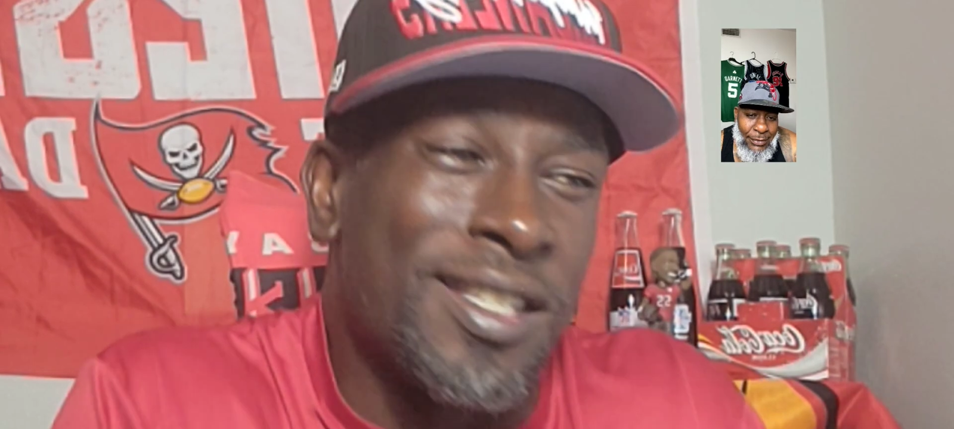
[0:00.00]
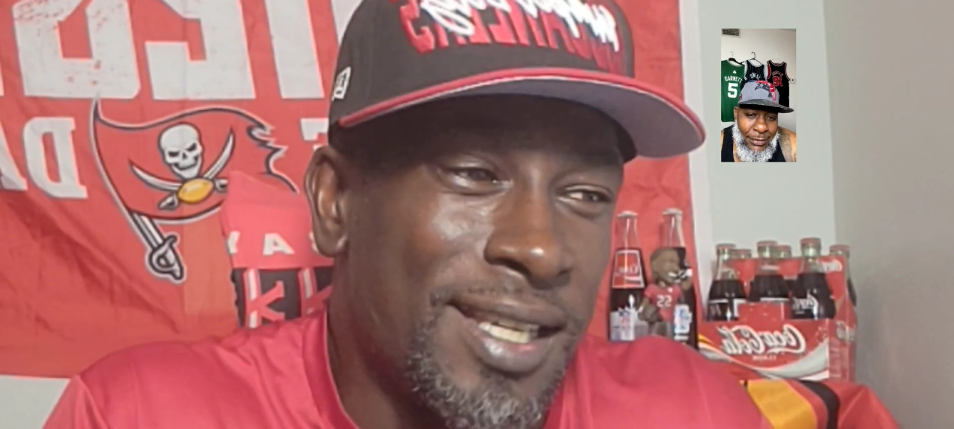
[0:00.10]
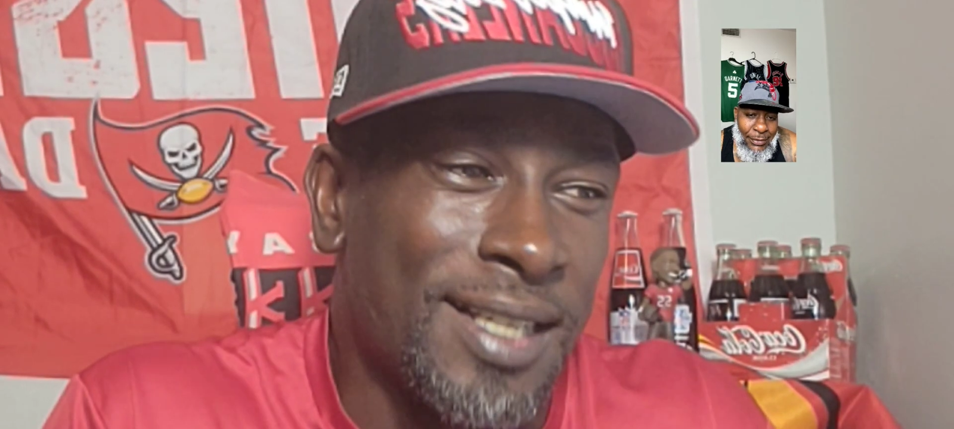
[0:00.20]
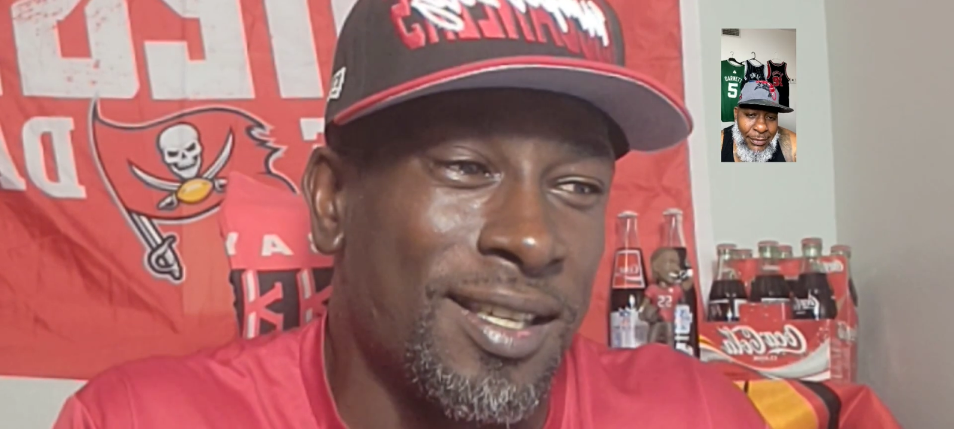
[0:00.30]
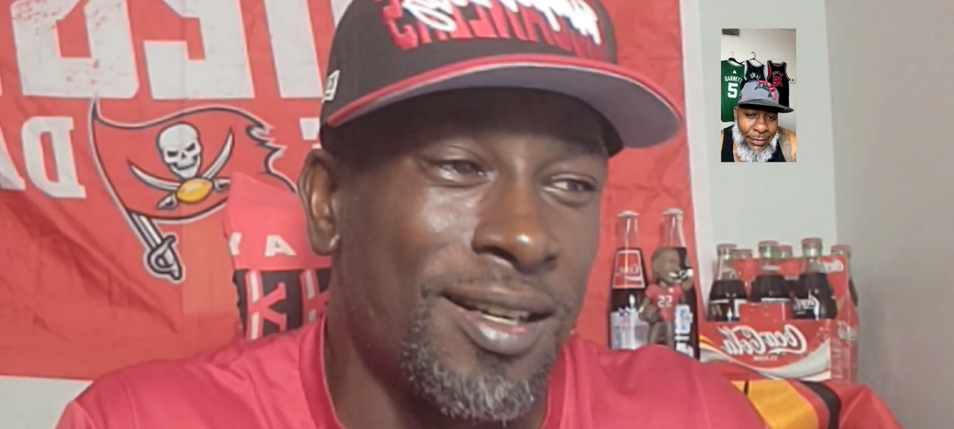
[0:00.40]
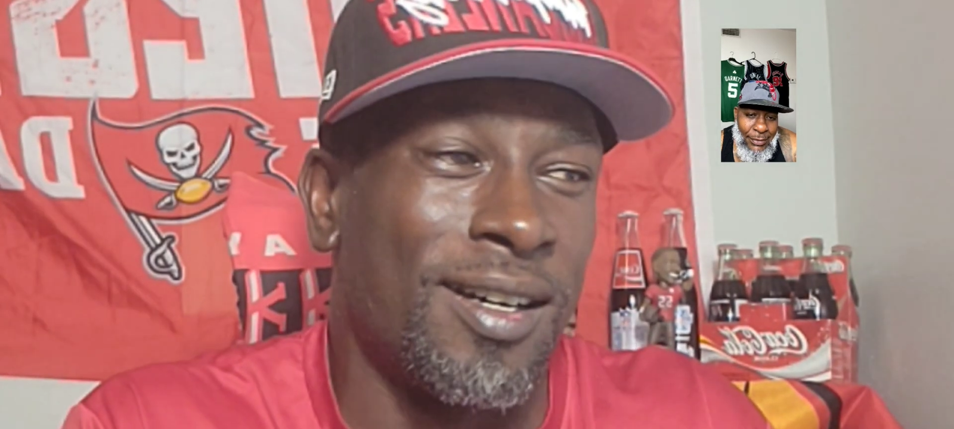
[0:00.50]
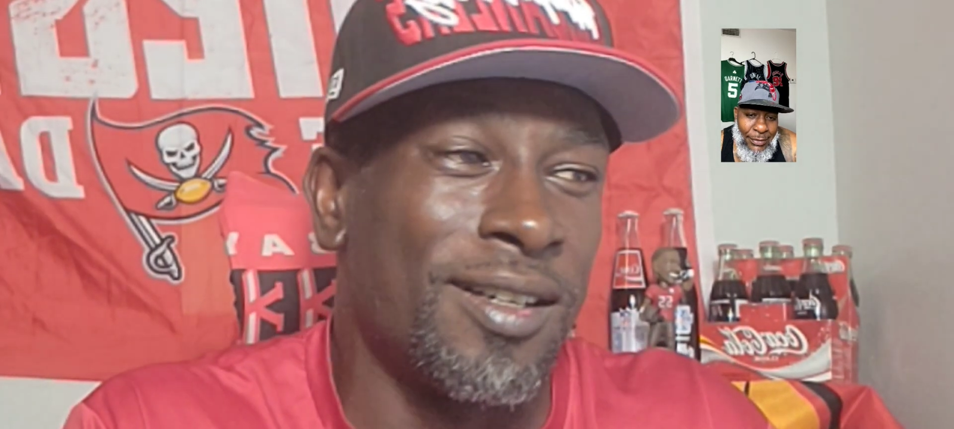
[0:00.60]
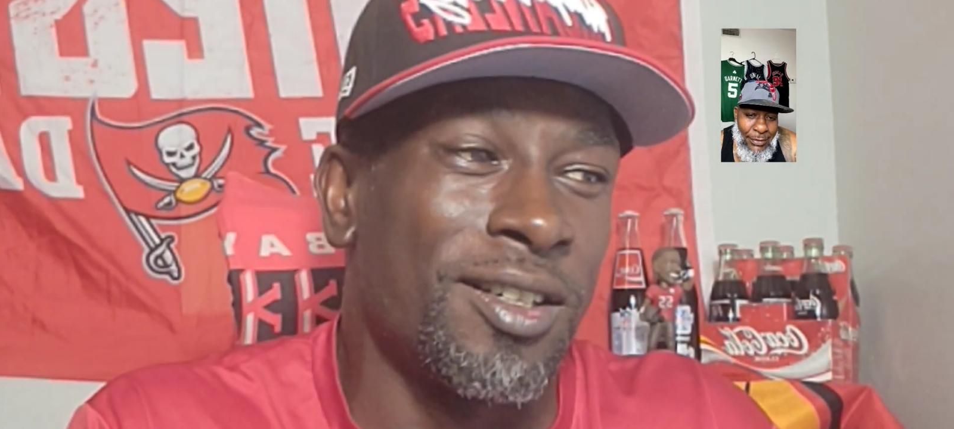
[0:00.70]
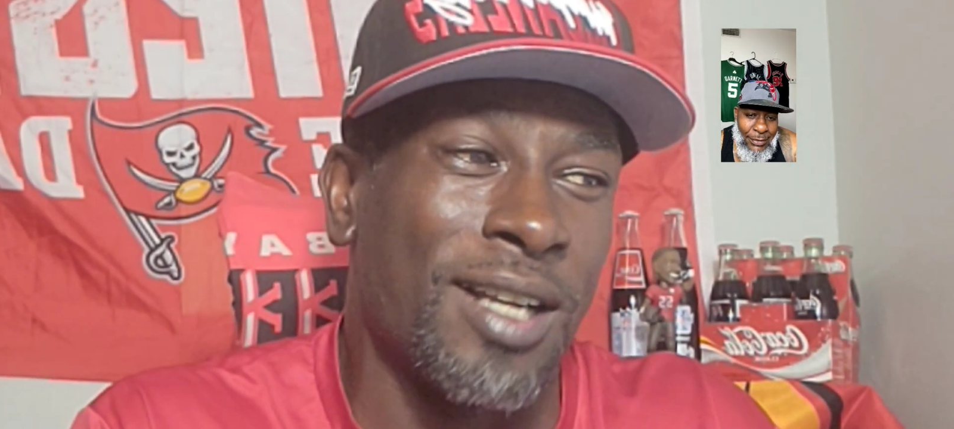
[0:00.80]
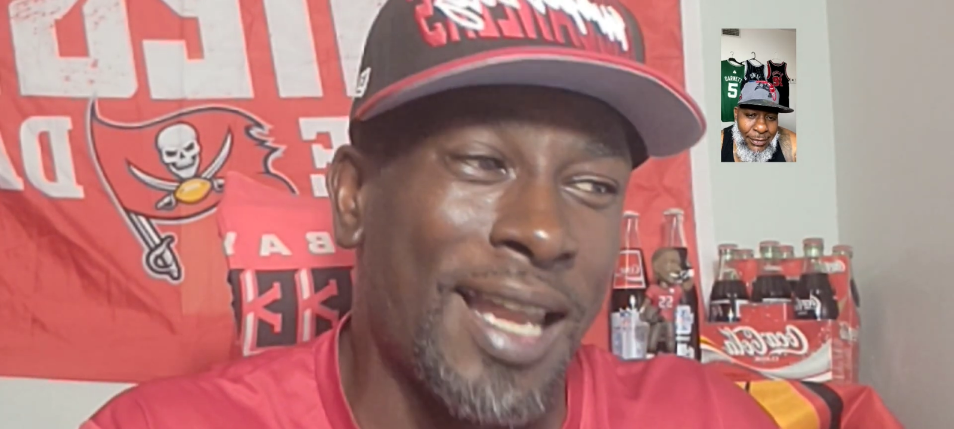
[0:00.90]
and 6 to the
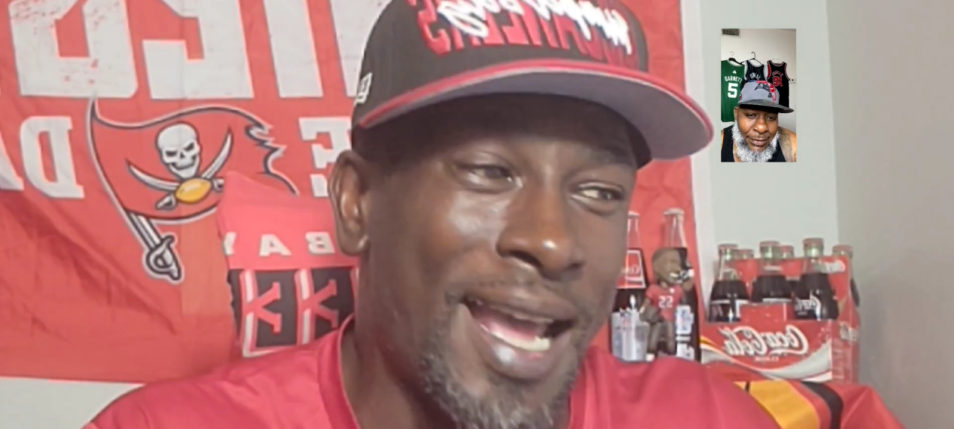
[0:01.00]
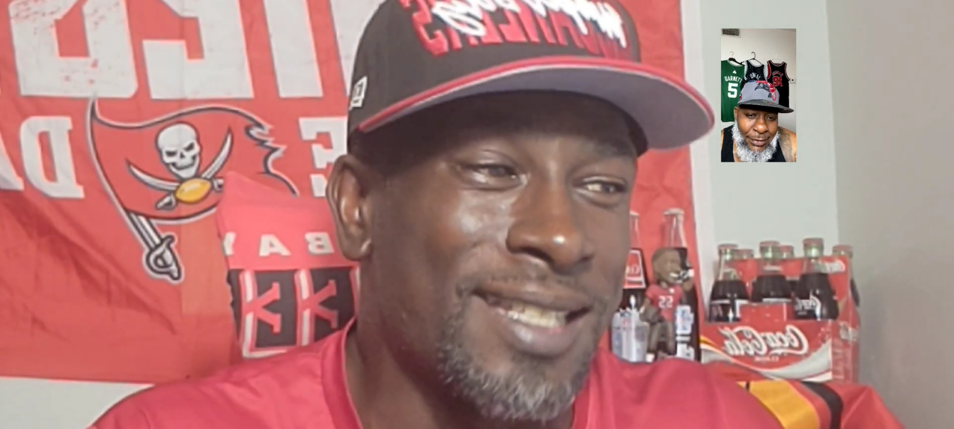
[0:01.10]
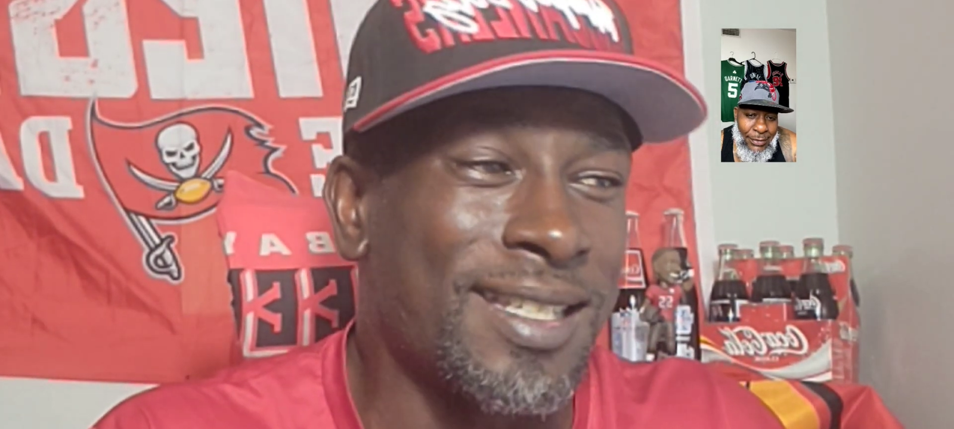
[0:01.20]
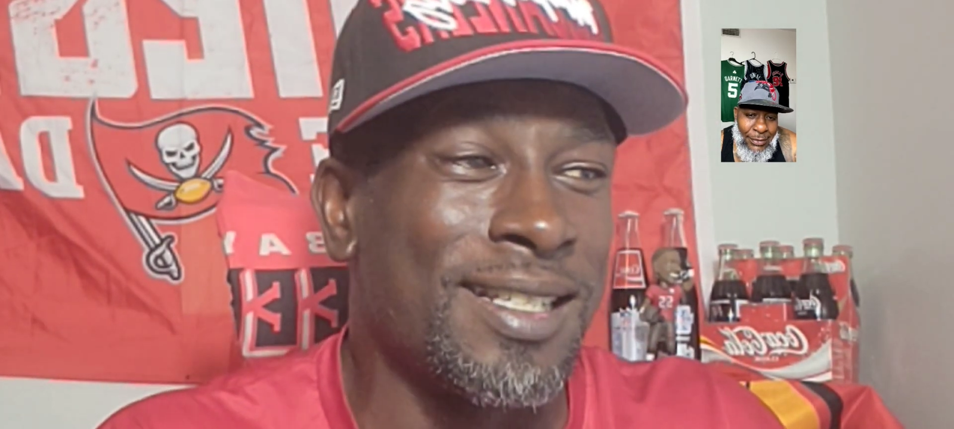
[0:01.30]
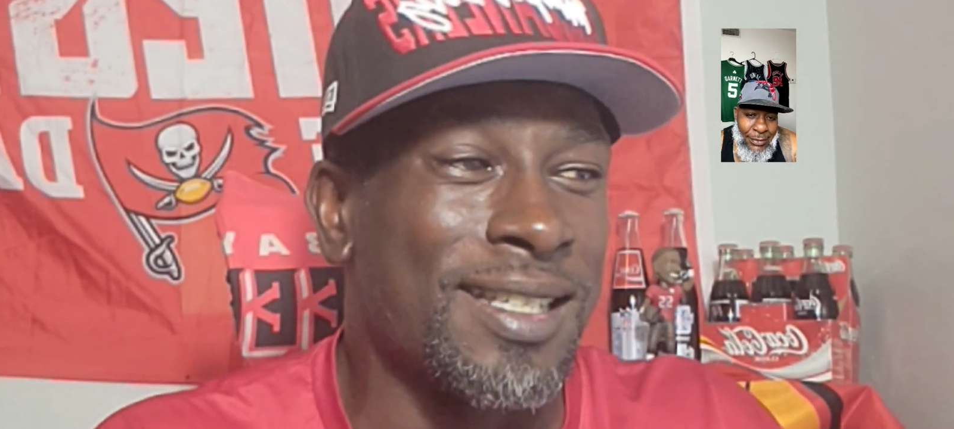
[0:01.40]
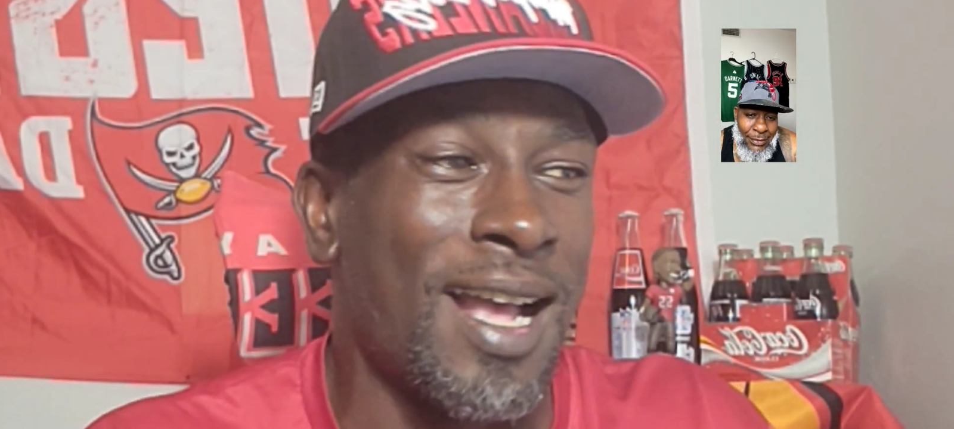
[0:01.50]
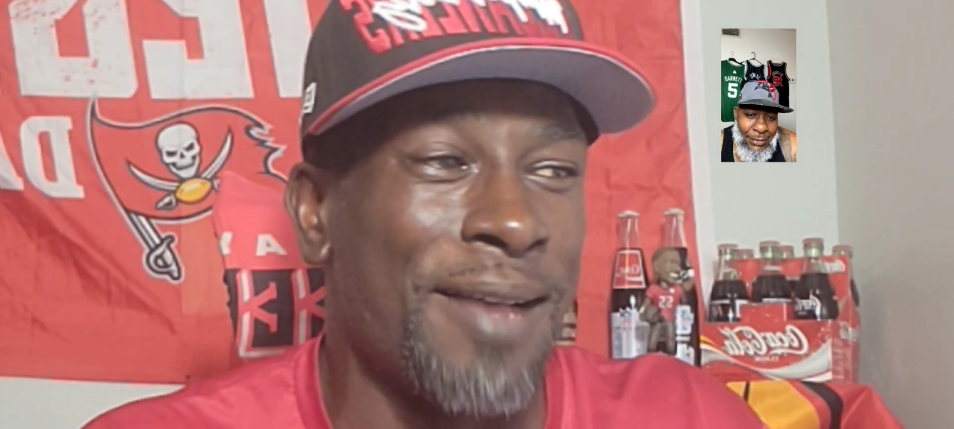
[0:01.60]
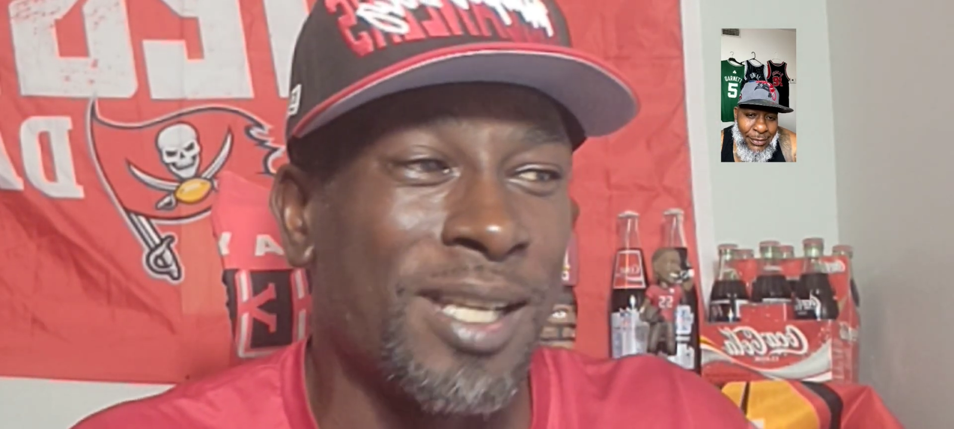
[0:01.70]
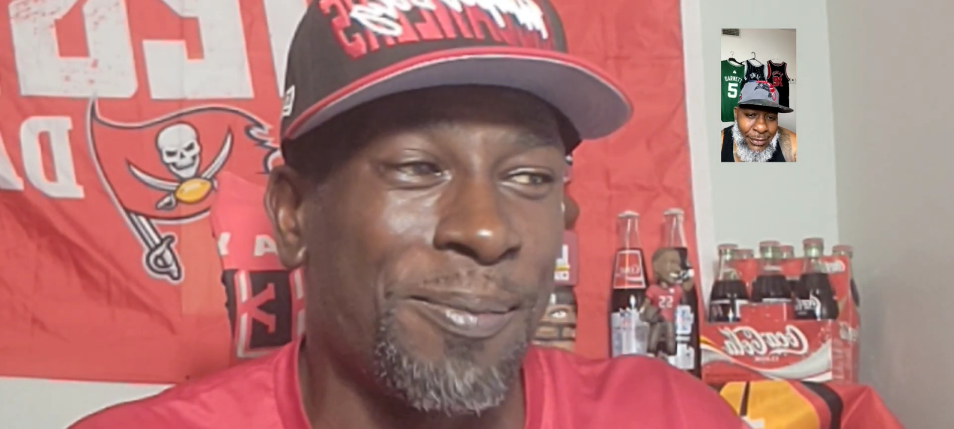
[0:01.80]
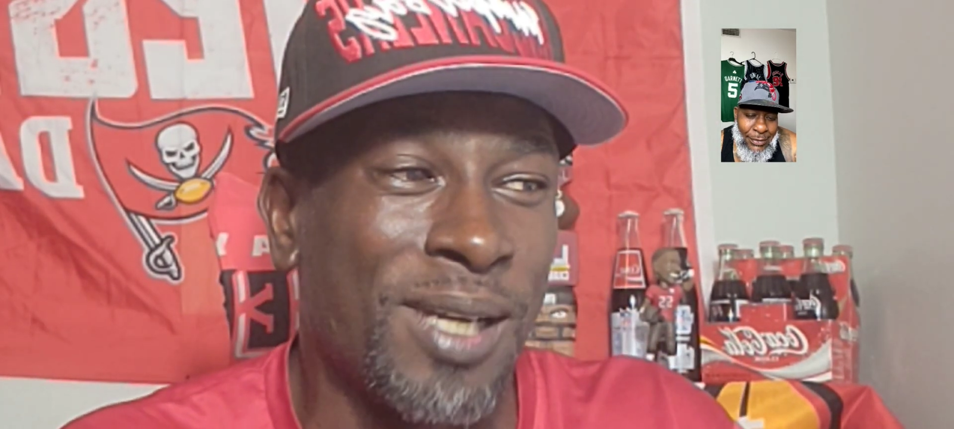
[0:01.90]
under the last 10
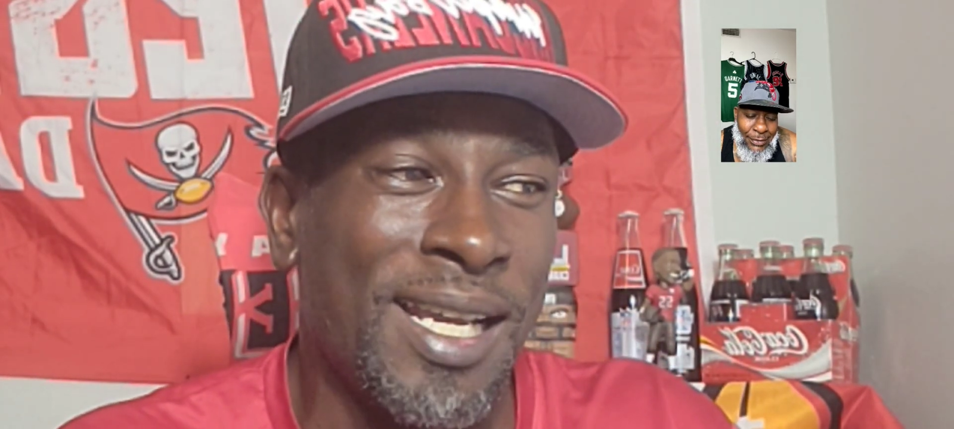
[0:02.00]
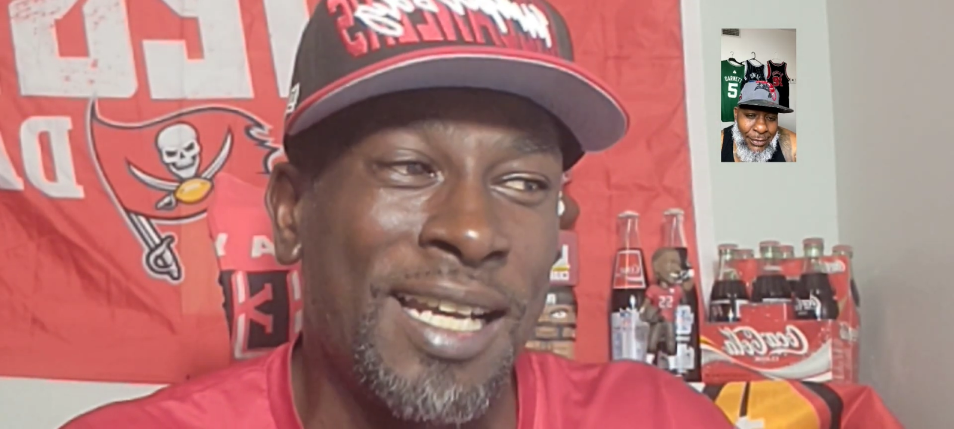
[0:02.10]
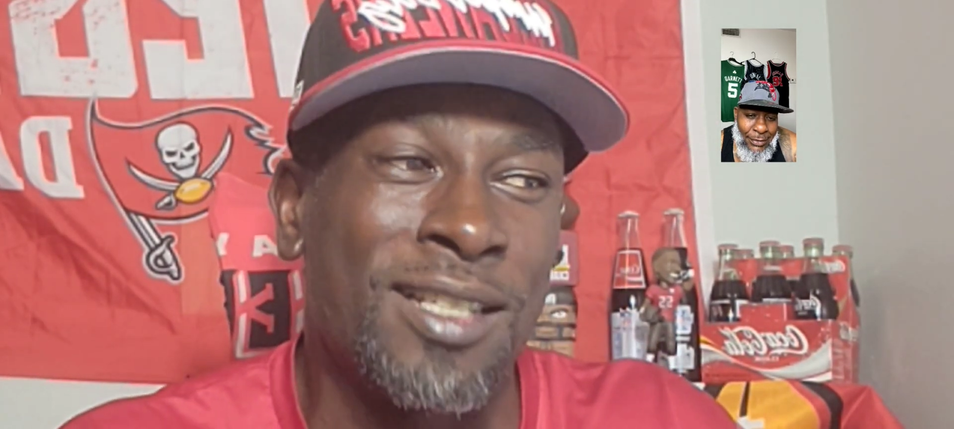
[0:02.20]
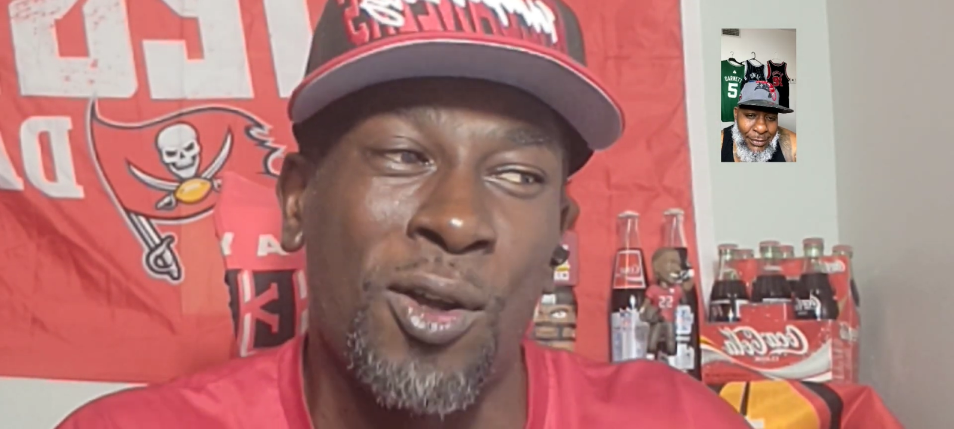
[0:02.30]
times they played.